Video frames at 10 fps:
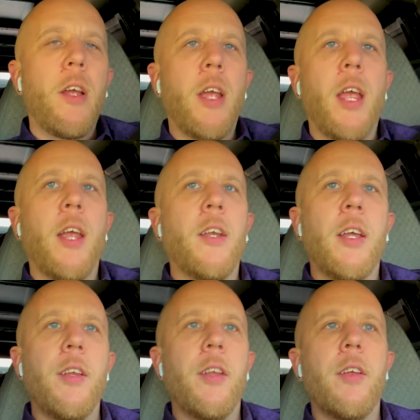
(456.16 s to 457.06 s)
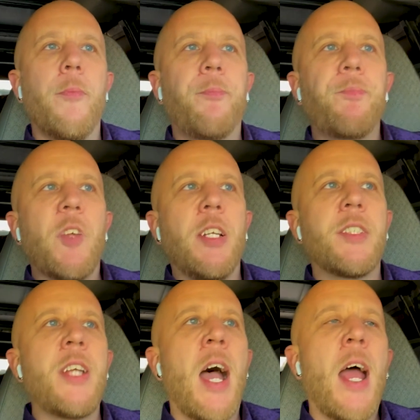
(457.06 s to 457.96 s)
and
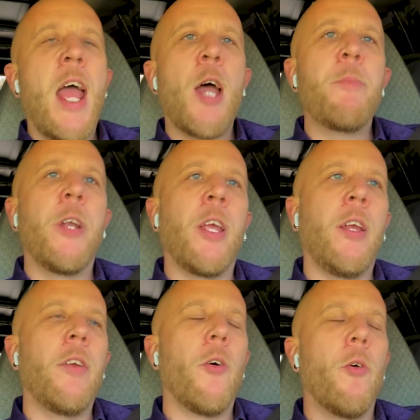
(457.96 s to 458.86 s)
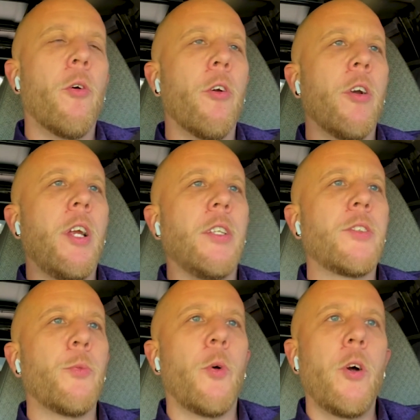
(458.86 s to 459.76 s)
it's not happening, or it's,